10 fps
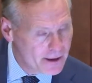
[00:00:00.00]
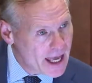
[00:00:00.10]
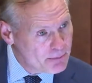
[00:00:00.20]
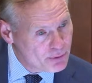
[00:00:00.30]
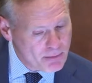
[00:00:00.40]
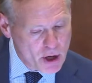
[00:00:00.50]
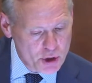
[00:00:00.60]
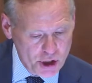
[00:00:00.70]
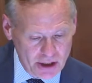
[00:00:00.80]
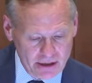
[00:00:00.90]
and
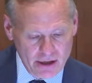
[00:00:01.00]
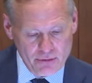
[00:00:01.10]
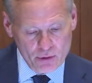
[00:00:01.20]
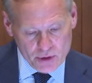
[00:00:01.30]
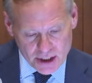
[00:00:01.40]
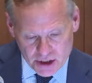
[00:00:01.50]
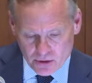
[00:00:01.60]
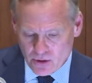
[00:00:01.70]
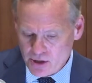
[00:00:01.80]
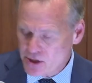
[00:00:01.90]
promotion through
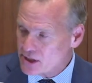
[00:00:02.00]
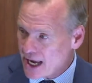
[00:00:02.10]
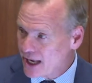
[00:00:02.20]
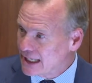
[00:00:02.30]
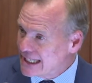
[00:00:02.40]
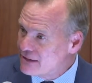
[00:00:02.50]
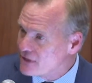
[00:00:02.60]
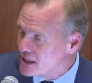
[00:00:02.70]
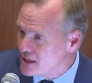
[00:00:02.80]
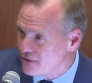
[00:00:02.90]
discourse, and
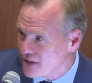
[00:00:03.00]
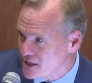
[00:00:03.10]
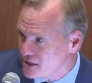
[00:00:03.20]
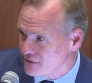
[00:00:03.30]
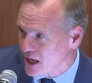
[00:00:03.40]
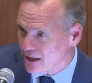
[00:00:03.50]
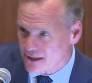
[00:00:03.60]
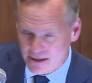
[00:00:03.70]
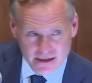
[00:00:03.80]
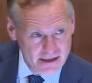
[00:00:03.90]
even in the face of
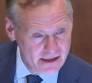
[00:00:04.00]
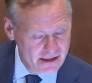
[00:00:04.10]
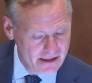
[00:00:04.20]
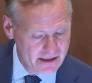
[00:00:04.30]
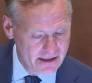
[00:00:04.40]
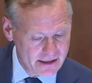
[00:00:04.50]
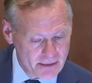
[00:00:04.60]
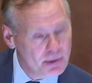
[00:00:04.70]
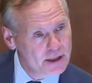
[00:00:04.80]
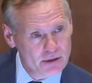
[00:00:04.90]
violence. That
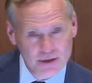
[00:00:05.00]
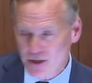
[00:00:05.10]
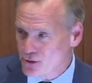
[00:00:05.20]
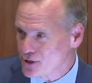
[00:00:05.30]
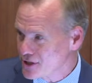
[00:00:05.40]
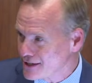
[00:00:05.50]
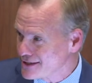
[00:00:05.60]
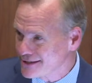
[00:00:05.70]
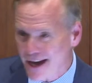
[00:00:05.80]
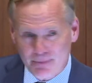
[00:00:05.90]
political discourse that is
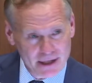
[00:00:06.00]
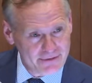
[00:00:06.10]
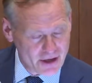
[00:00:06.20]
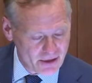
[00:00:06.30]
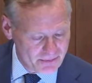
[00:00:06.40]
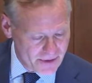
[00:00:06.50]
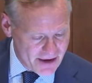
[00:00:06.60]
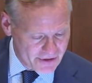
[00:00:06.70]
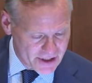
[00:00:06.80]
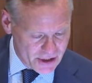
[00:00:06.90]
the topic of our
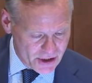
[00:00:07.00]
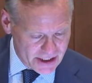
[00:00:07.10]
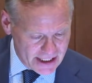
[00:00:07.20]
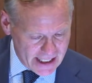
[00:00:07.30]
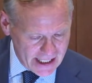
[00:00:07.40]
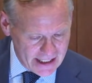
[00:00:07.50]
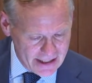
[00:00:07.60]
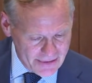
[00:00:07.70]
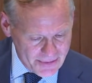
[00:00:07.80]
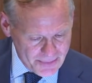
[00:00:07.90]
conversation today.
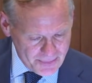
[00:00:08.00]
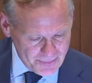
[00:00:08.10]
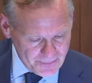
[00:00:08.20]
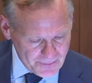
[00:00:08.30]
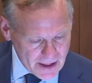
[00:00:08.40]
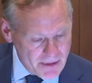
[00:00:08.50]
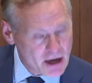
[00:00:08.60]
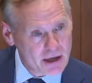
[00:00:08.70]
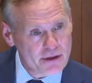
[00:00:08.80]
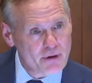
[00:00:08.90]

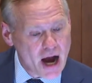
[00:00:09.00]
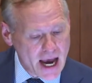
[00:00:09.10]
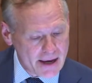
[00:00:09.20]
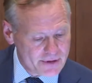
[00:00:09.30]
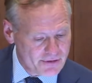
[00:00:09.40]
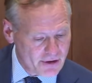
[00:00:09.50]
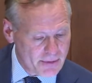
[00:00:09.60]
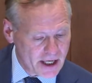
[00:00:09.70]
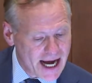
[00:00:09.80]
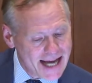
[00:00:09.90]
America thrives from
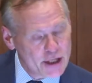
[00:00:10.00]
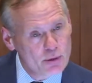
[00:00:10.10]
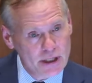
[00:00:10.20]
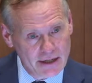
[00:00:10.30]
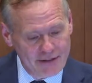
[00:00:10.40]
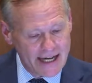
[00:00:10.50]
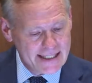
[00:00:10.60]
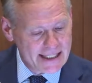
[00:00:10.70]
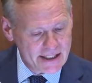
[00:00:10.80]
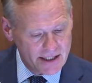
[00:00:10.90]
the continuity of
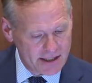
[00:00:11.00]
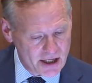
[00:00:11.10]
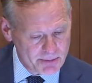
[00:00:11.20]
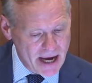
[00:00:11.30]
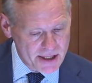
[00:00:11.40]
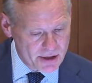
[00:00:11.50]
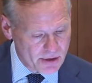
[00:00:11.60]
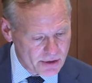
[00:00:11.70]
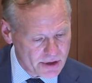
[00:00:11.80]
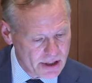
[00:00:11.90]
ideas that Dos
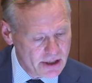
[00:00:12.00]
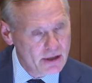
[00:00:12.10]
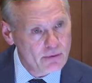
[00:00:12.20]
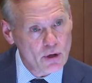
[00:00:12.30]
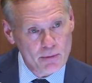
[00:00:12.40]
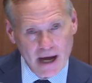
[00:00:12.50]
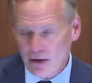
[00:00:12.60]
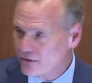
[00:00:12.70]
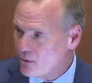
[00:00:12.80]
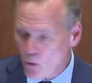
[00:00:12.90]
Passos wrote
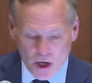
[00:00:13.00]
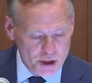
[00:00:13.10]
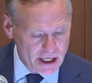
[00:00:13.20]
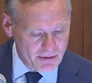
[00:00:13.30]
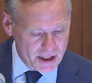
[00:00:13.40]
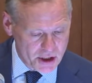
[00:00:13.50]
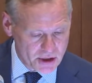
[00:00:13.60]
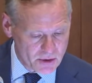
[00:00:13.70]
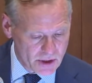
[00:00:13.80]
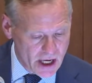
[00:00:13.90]
about from one generation
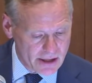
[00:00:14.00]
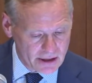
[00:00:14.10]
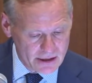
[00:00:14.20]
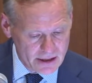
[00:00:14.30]
to another.